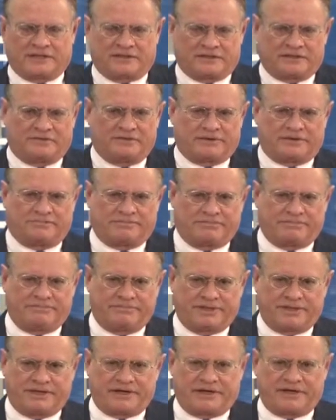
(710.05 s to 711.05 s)
There would
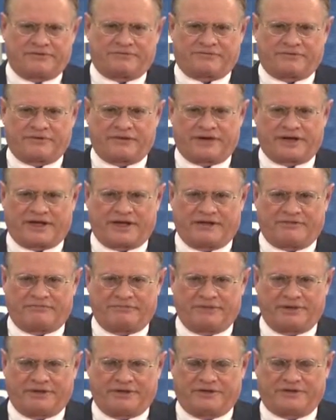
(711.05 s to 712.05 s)
be another $4.5
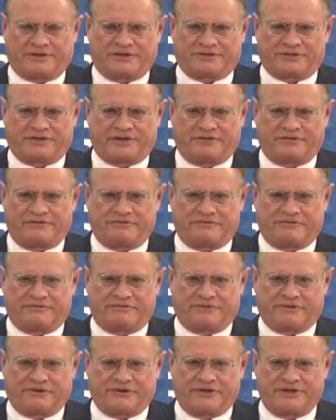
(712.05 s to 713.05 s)
billion or so
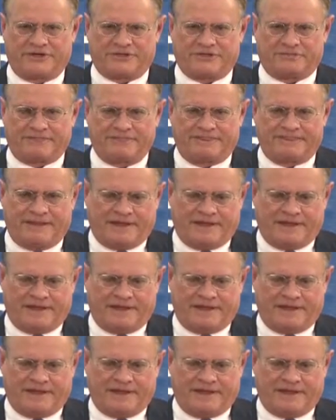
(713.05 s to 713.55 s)
for Egypt.